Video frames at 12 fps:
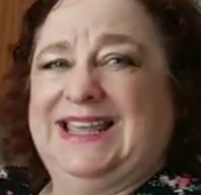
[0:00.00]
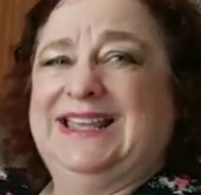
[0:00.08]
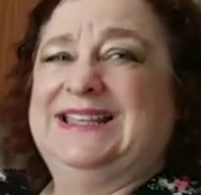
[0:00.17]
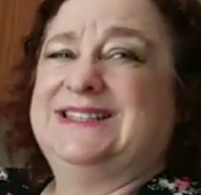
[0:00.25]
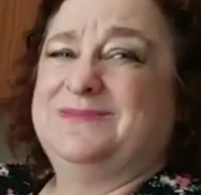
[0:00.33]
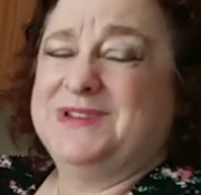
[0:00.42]

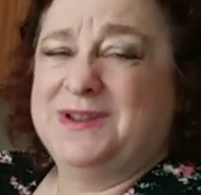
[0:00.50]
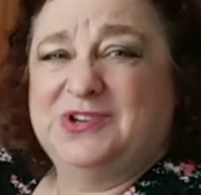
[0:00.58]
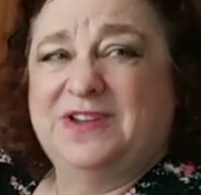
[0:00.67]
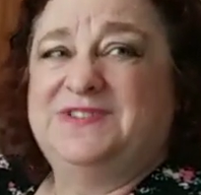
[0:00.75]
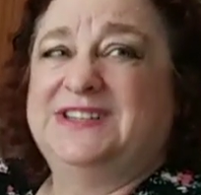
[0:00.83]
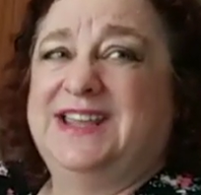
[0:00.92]
sometimes you
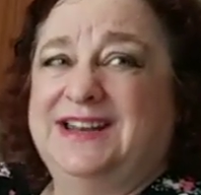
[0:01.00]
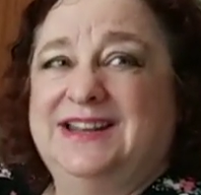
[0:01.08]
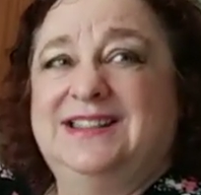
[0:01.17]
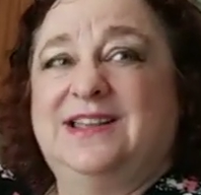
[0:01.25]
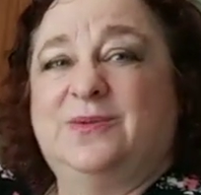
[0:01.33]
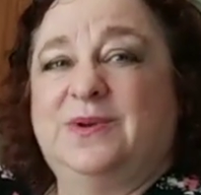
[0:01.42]
have to get in
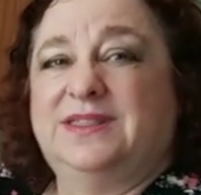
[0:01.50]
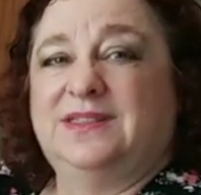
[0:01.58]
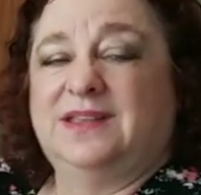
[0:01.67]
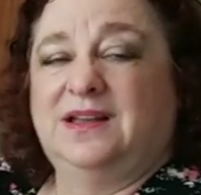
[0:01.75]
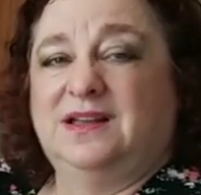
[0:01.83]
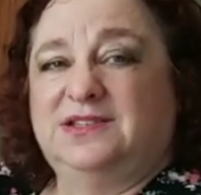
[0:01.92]
there with
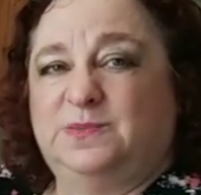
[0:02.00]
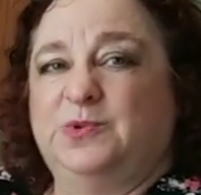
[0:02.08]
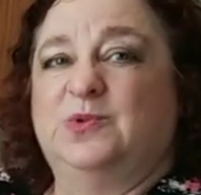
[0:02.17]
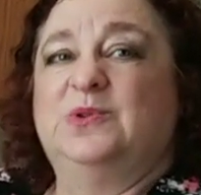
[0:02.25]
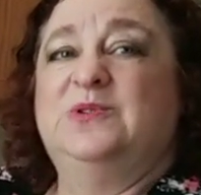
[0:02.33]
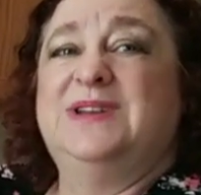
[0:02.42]
a
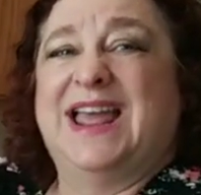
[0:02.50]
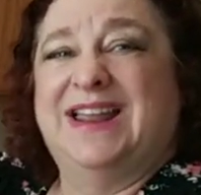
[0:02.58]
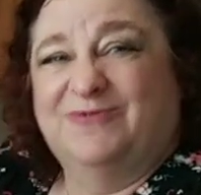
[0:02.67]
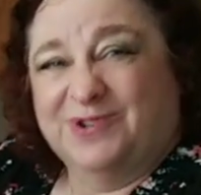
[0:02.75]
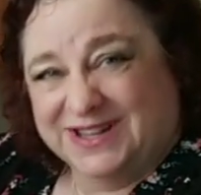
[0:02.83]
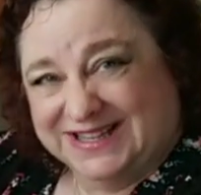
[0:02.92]
spoon
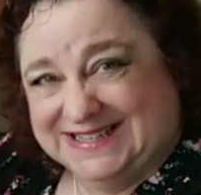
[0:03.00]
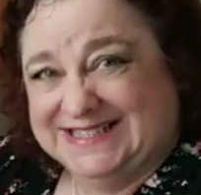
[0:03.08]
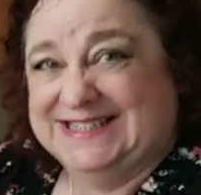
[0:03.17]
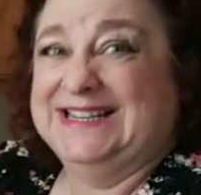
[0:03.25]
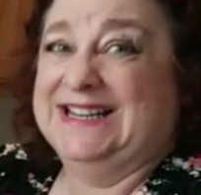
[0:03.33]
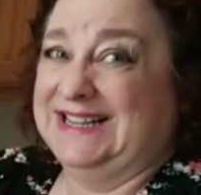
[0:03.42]
and really
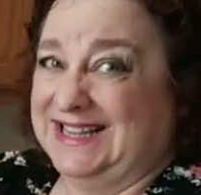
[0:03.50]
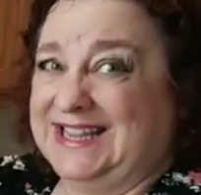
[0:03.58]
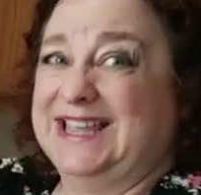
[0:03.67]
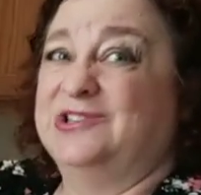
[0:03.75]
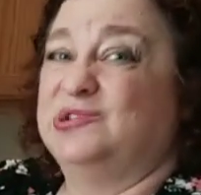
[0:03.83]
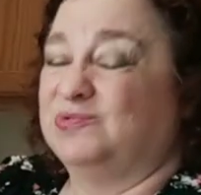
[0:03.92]
dig. It
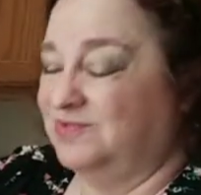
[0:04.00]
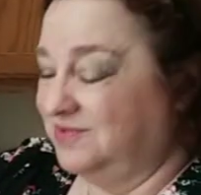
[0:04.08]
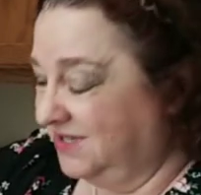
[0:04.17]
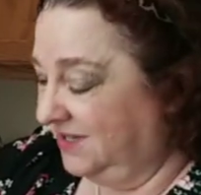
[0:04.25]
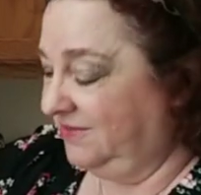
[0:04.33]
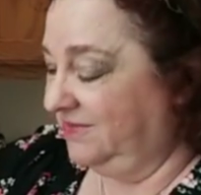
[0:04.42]
gets
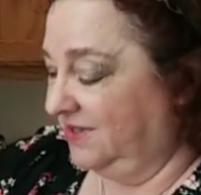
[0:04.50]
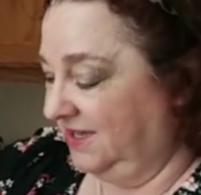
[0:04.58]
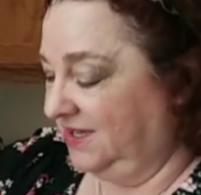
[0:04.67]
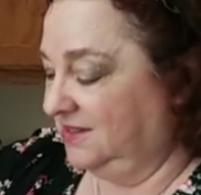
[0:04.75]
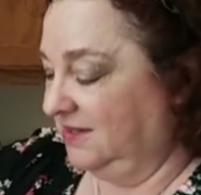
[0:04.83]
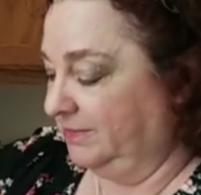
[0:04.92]
really, really
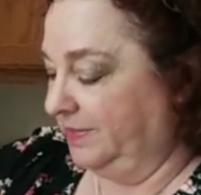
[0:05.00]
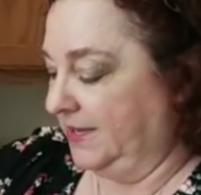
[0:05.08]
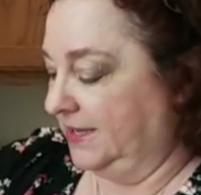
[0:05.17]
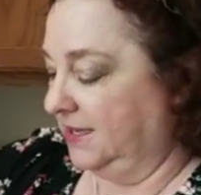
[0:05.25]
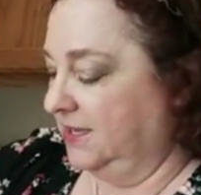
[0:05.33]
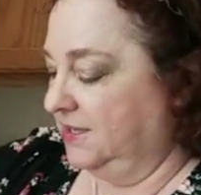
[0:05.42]

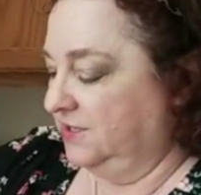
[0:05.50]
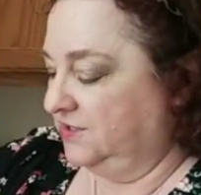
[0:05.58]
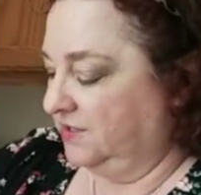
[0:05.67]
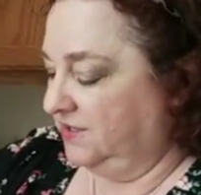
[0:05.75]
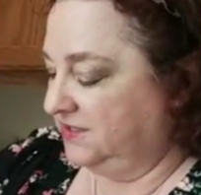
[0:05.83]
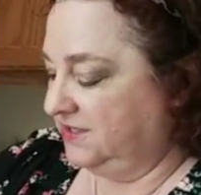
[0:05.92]
clumpy.
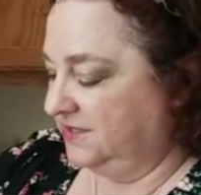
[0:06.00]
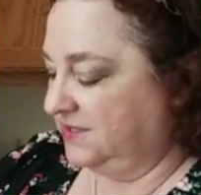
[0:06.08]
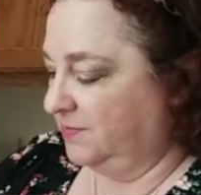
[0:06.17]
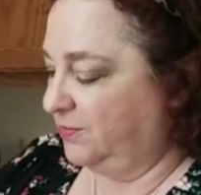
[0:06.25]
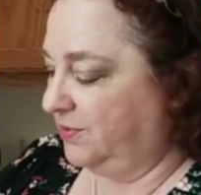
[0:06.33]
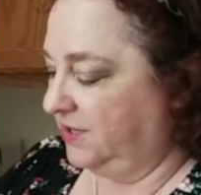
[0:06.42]
So this is
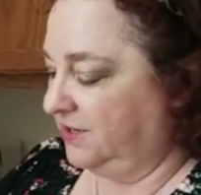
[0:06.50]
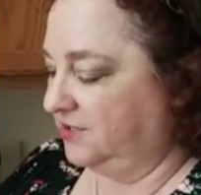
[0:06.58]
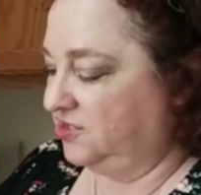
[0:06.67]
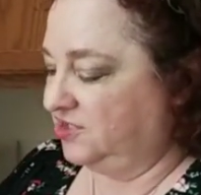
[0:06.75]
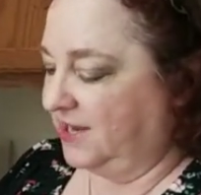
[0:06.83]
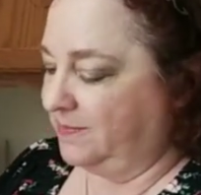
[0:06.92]
in pretty good
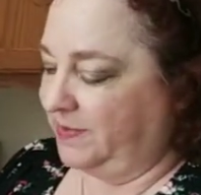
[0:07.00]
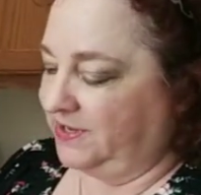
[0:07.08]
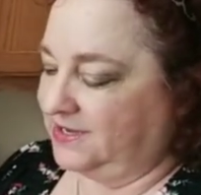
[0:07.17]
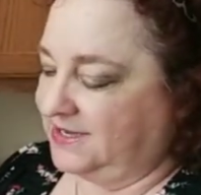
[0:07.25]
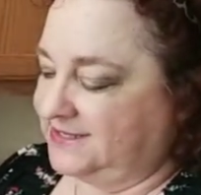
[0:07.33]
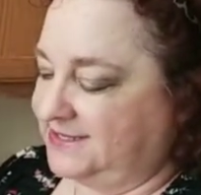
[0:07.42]
shape, but you
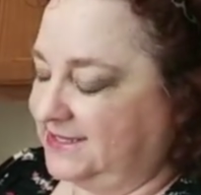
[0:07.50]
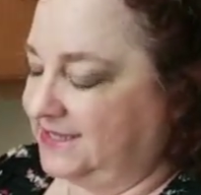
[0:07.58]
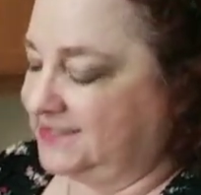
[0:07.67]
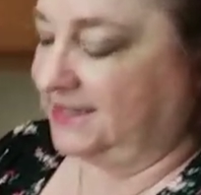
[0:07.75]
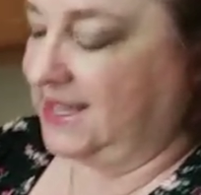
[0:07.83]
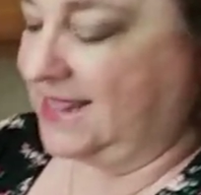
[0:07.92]
can see
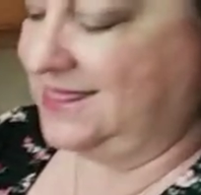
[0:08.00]
it's a lot